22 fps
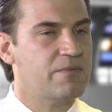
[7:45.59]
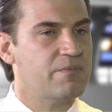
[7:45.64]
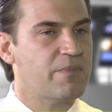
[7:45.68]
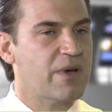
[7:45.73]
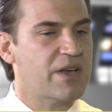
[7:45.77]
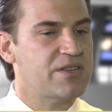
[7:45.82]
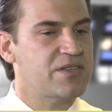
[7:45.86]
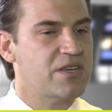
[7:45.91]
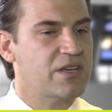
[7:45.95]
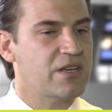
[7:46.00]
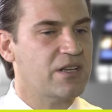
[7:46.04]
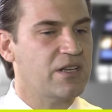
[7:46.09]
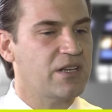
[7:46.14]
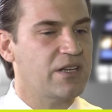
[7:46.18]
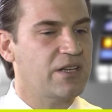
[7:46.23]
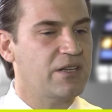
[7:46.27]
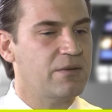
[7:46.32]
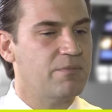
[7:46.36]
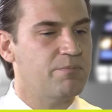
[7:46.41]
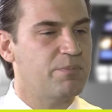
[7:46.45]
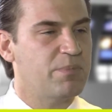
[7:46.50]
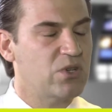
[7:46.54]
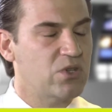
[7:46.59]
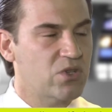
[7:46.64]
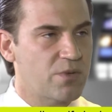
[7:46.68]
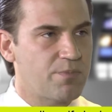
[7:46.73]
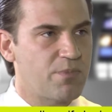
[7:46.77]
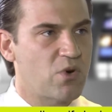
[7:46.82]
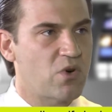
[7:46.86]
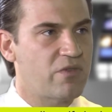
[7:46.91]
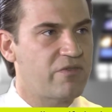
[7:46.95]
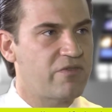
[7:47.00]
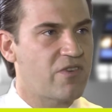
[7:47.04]
basically build a
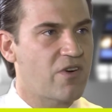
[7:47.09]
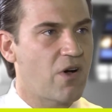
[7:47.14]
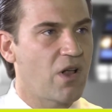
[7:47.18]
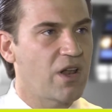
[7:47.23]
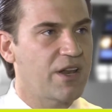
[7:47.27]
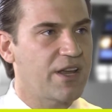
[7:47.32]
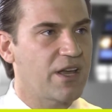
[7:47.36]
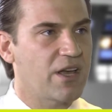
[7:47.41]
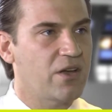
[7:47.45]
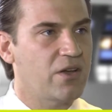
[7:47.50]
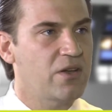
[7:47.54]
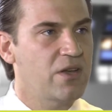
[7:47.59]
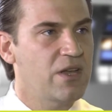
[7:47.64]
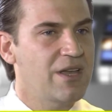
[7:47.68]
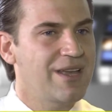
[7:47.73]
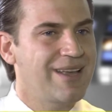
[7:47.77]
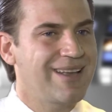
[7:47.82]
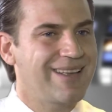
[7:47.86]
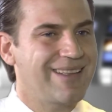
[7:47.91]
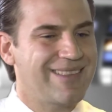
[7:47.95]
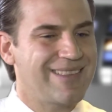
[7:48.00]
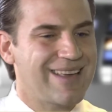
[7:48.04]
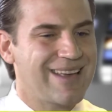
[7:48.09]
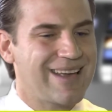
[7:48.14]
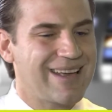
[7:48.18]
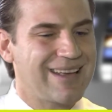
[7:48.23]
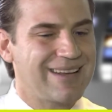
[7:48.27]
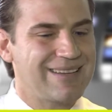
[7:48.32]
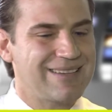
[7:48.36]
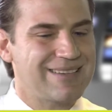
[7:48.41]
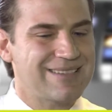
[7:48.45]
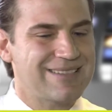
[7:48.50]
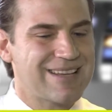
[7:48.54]
portfolio
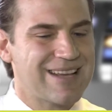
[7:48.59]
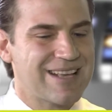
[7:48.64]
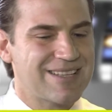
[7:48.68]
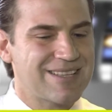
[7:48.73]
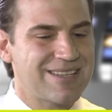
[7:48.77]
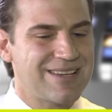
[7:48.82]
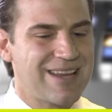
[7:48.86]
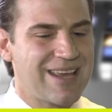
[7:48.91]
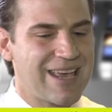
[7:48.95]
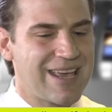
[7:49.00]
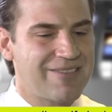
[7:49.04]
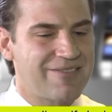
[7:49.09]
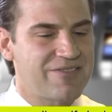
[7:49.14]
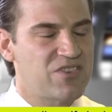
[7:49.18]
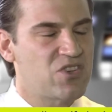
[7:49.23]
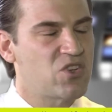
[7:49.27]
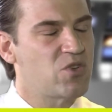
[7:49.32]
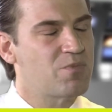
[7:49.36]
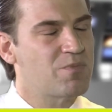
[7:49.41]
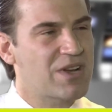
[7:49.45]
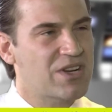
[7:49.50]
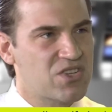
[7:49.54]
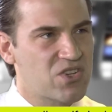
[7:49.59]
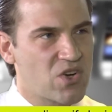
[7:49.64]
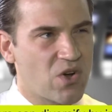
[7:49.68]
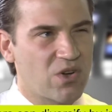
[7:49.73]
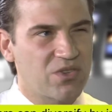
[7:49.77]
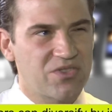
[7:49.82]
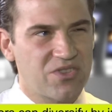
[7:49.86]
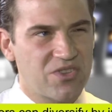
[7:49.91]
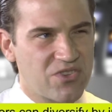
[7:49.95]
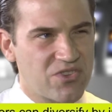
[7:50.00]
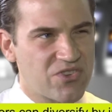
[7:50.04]
that doesn't have too much
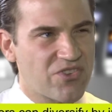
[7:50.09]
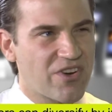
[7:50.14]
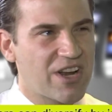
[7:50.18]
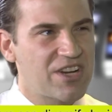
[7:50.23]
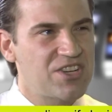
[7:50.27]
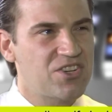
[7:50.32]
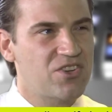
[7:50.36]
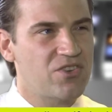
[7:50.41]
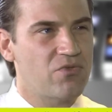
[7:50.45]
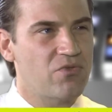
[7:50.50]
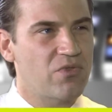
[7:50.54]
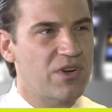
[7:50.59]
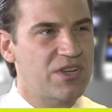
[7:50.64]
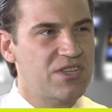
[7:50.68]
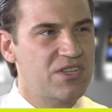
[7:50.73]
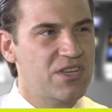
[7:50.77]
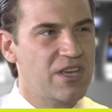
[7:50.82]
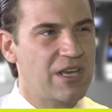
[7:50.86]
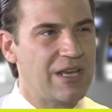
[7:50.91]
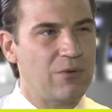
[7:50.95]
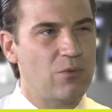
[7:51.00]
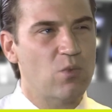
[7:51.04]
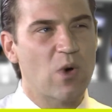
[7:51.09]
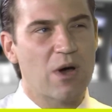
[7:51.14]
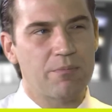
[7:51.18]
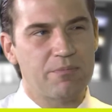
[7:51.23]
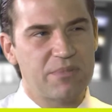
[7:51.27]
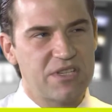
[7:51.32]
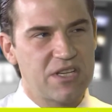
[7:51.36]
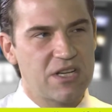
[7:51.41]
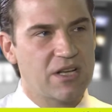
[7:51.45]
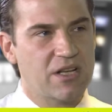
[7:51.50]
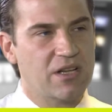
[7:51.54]
concentration risk in one
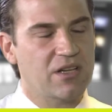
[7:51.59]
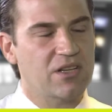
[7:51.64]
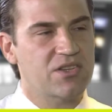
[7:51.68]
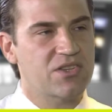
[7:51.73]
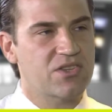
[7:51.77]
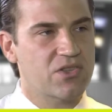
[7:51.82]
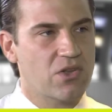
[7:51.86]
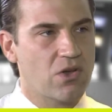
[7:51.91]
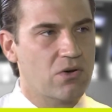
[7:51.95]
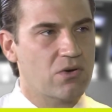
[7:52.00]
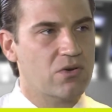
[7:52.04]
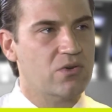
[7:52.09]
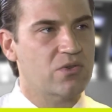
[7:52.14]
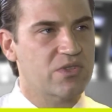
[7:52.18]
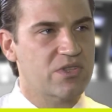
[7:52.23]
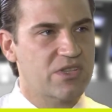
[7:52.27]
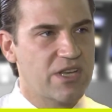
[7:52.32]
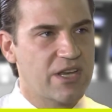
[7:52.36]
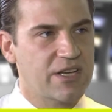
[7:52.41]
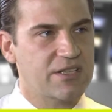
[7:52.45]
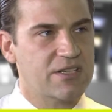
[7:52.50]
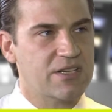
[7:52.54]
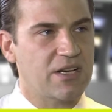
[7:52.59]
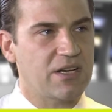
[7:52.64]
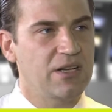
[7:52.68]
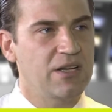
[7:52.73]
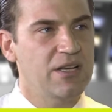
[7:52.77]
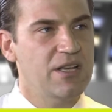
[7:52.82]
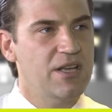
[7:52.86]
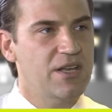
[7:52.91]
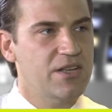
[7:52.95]
particular stock or sector.